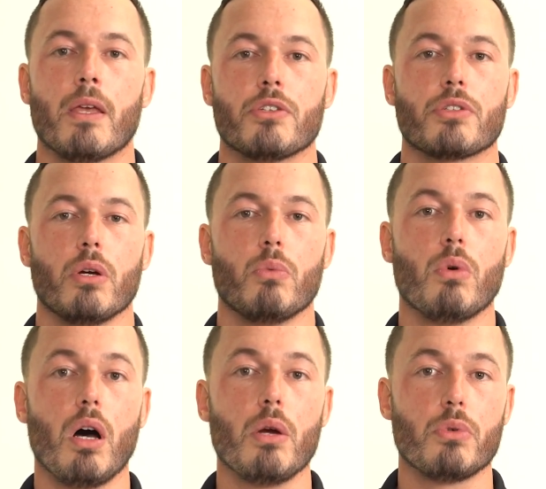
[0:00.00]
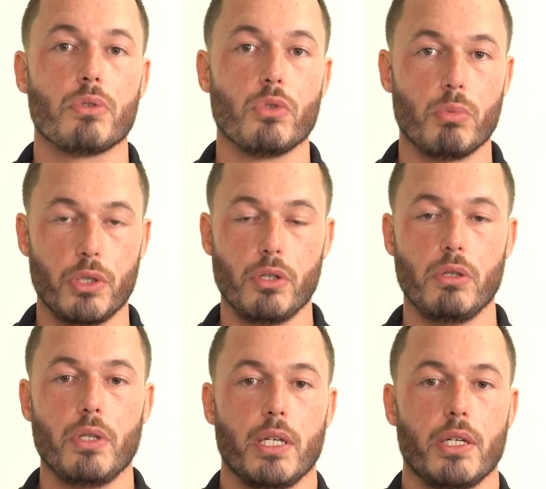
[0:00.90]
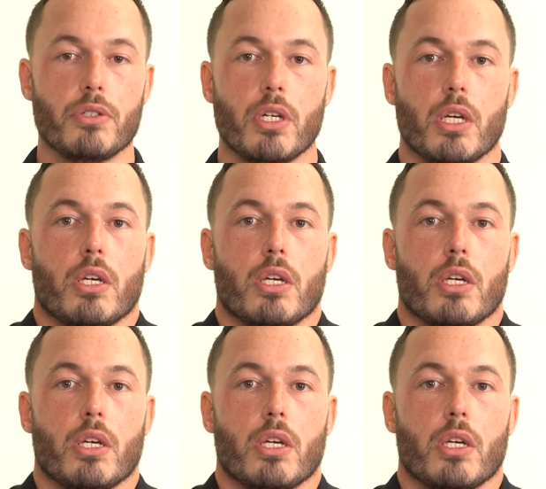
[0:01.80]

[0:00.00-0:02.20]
So what I would normally do is